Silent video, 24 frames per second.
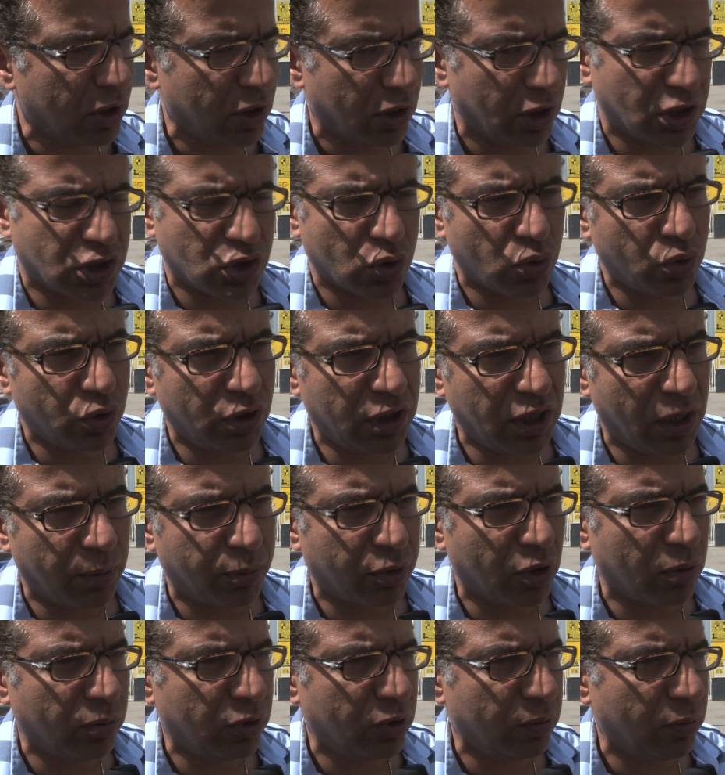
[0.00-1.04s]
It's only a
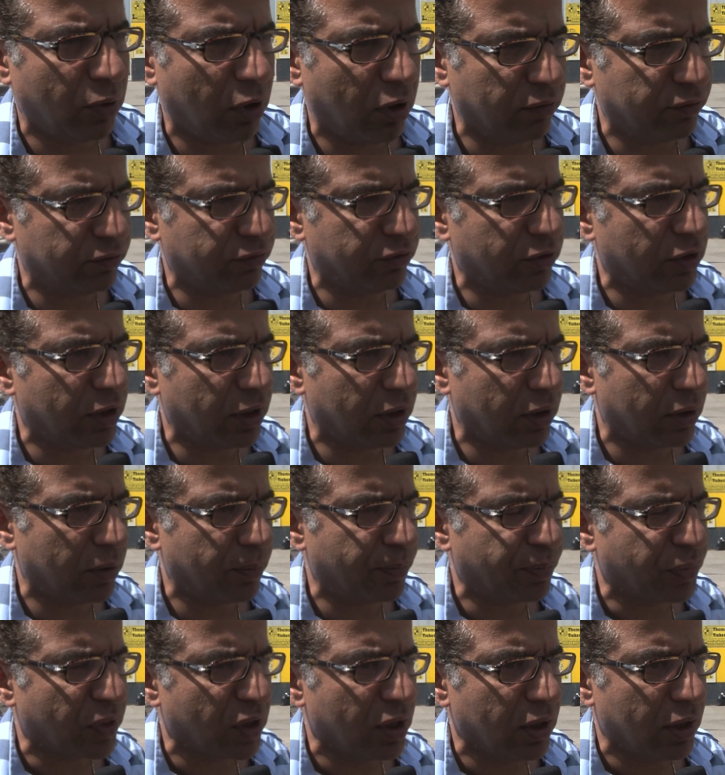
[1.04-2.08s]
problem of
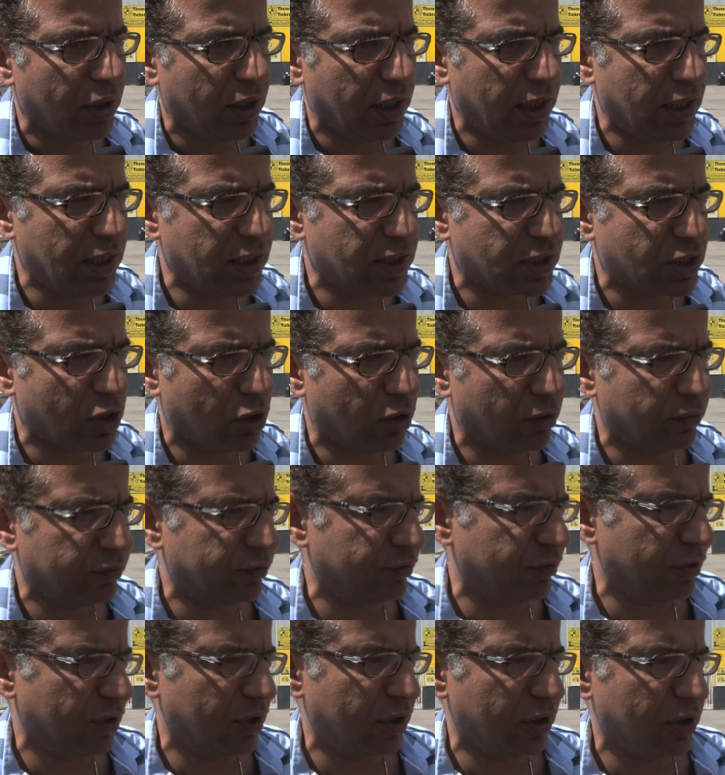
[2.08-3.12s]
ease
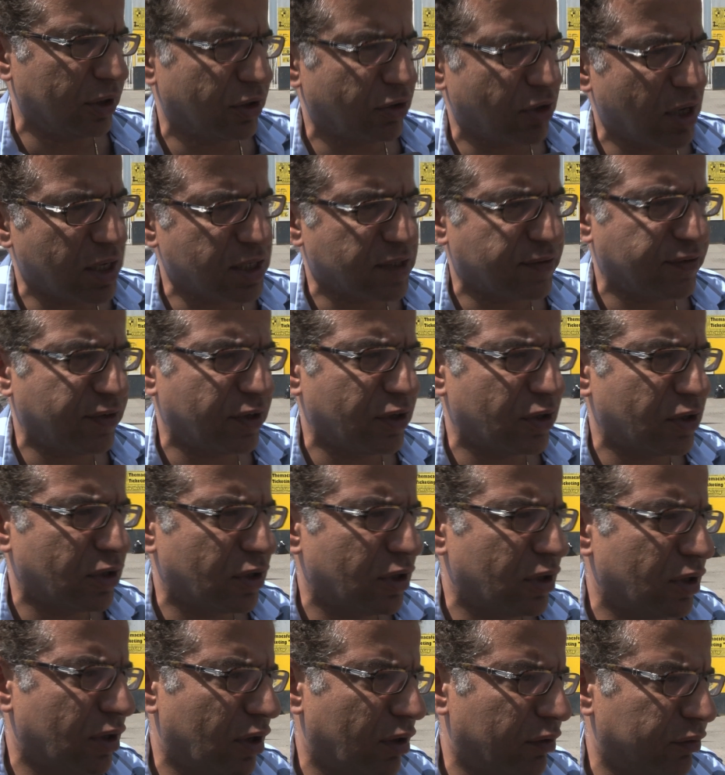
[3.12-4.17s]
of
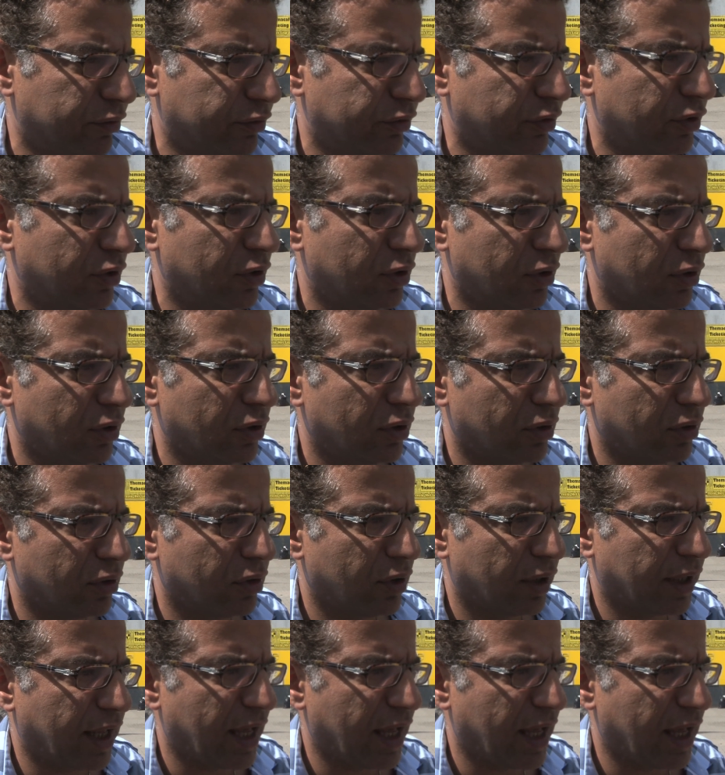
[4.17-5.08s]
transfer of